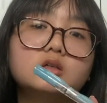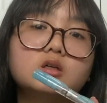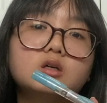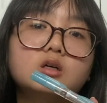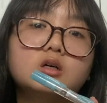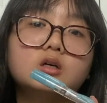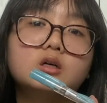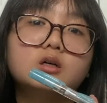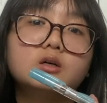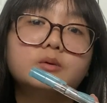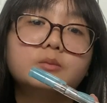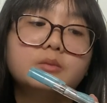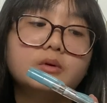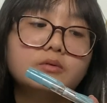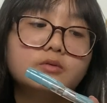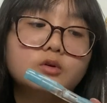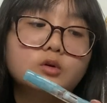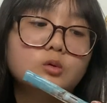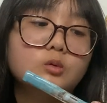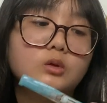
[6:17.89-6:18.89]
If
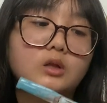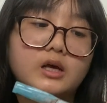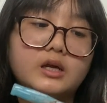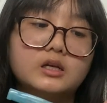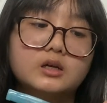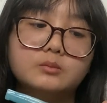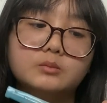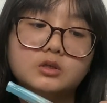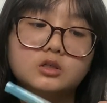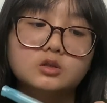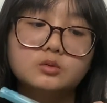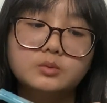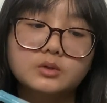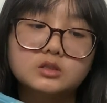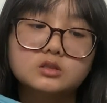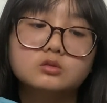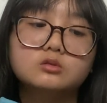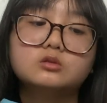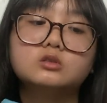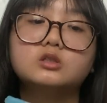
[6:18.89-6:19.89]
you like number 2
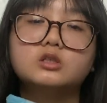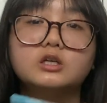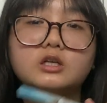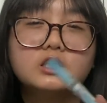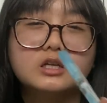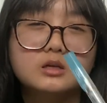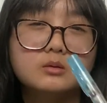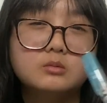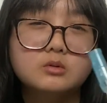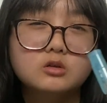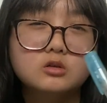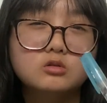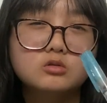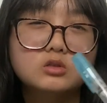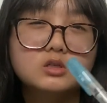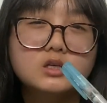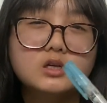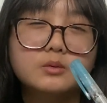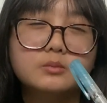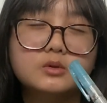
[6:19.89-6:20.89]
pencils, you can keep
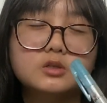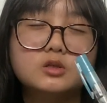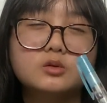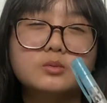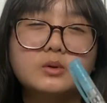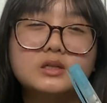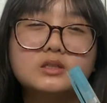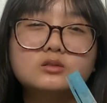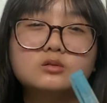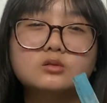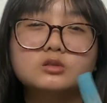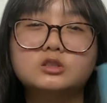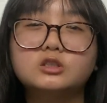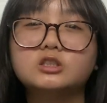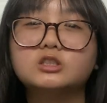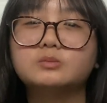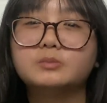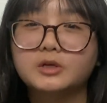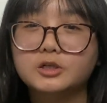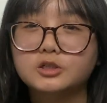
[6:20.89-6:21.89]
using number 2 pencils.
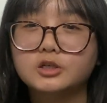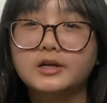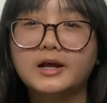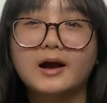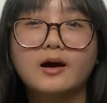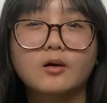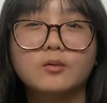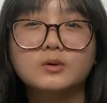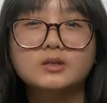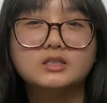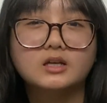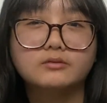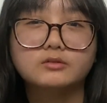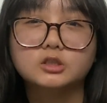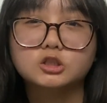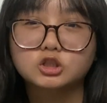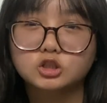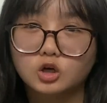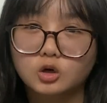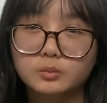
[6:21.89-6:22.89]
Just make sure to always have a
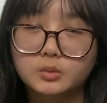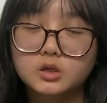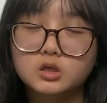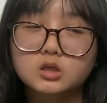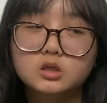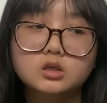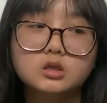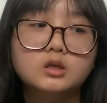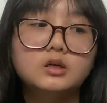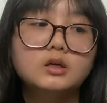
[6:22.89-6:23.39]
sharpener.